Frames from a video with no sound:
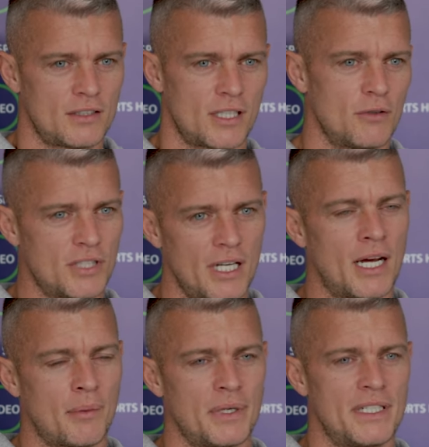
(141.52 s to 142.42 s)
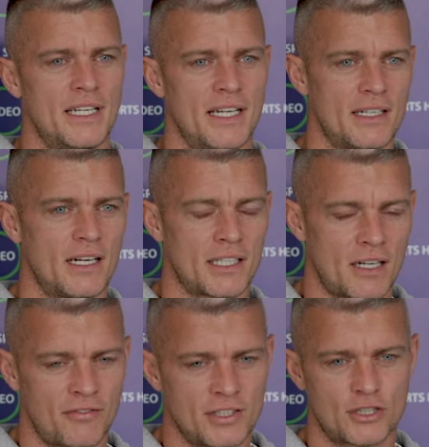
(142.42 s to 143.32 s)
So it was up in the air.
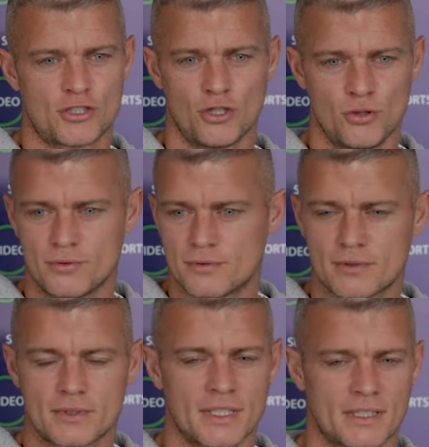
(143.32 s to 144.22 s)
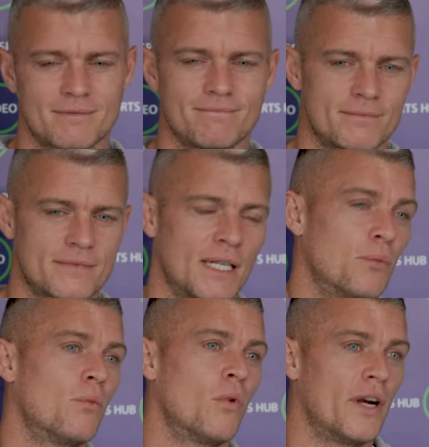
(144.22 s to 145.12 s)
I think two, they
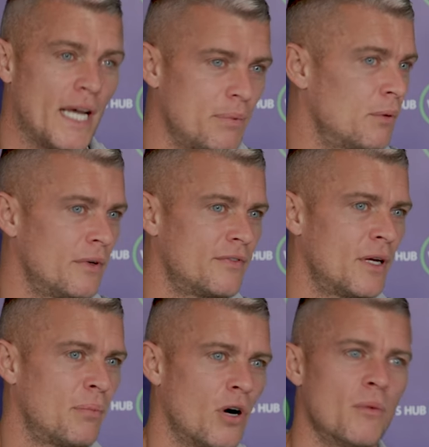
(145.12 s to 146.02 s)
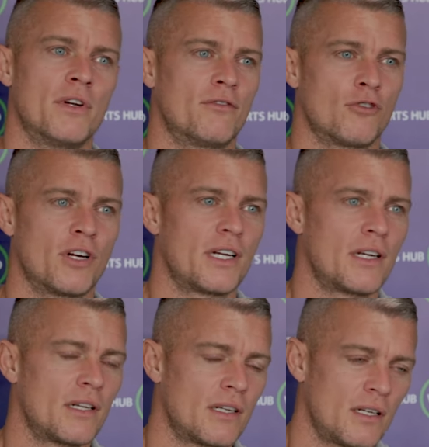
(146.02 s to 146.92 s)
weren't happy with the appointment of Roy.
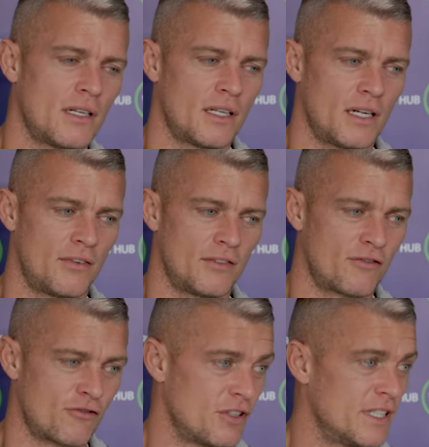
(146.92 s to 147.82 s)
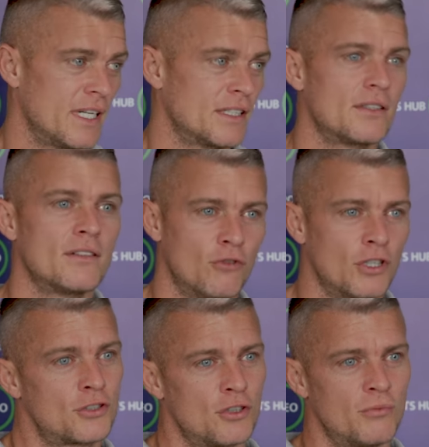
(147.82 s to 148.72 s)
I think three,
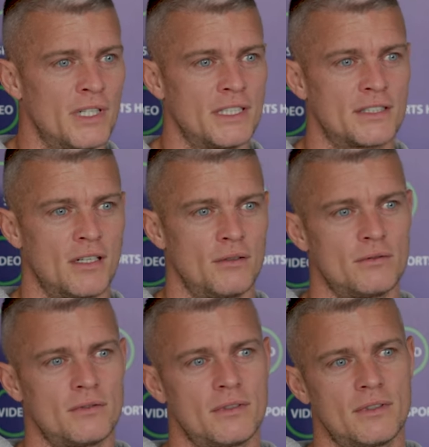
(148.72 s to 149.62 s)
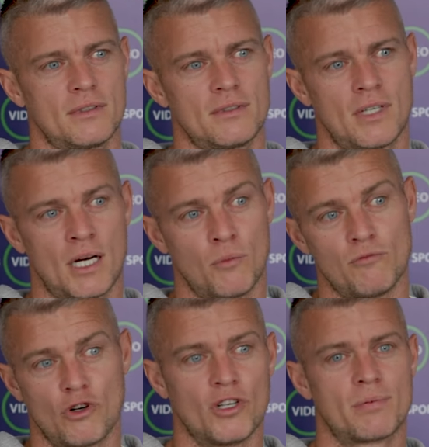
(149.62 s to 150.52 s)
Roy took me, so
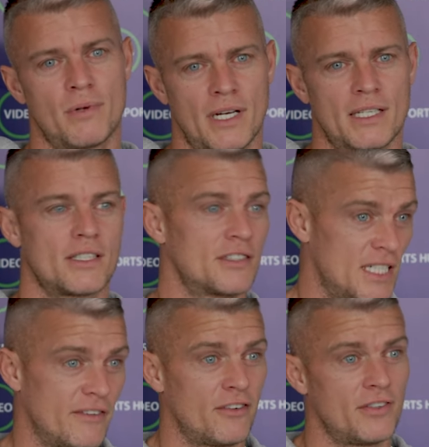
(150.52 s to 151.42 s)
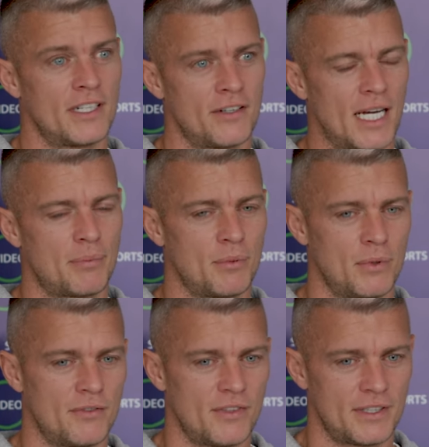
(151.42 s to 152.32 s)
I'm Roy's player, so that's another thing they're not happy
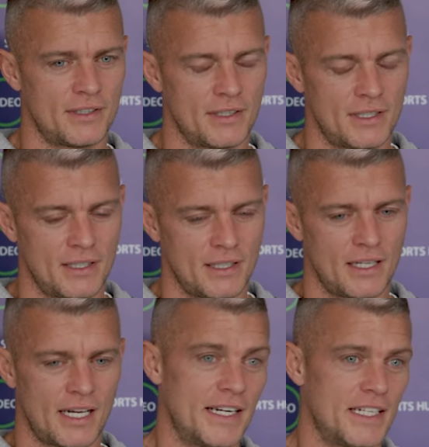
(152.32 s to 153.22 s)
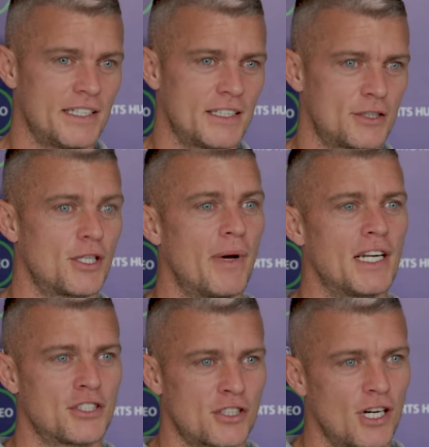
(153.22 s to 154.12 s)
with, and then the
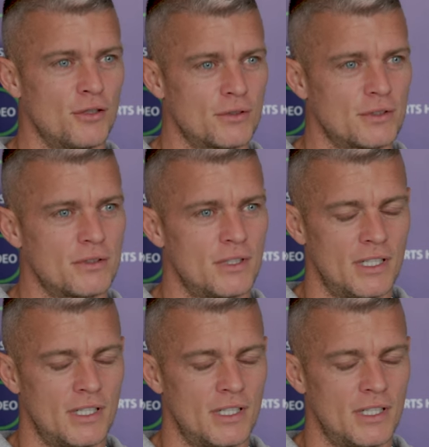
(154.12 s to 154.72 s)
manager goes.